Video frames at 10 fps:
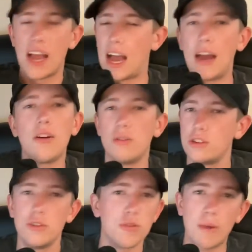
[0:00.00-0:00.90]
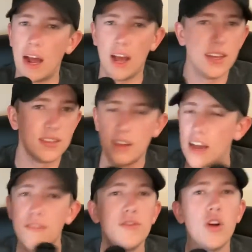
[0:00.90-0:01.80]
I don't know what to do with my eyes. I
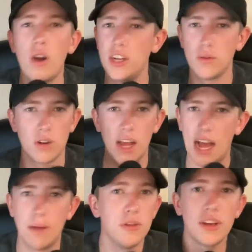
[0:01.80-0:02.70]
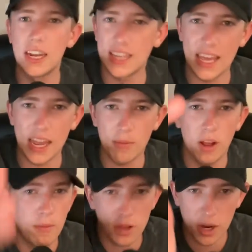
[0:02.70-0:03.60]
have no idea where. I'm looking at the camera.
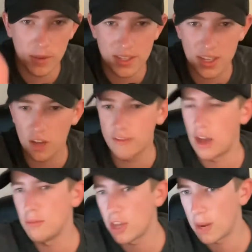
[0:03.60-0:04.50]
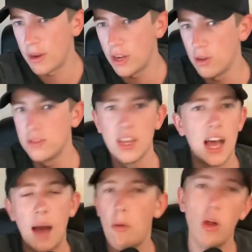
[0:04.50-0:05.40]
I'm looking at myself. I'm looking at my notes.
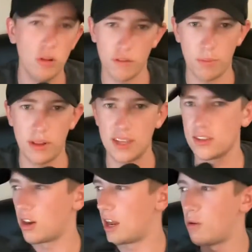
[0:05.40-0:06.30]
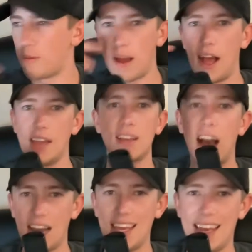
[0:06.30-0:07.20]
I'm all over the place, all right, with my eyes.
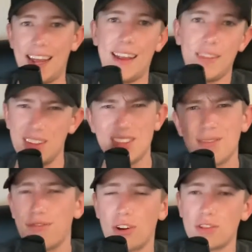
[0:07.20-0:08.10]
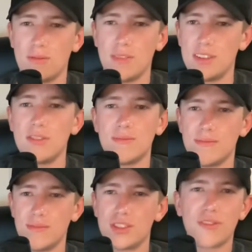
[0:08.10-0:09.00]
I get it. This is
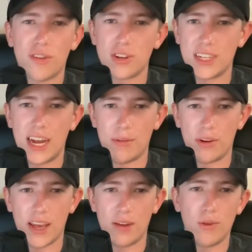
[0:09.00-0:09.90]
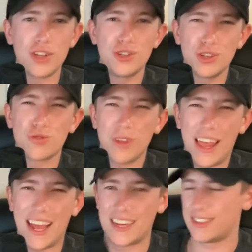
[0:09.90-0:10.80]
the first time, okay? Why don't you just
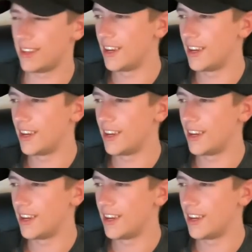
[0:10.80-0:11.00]
relax?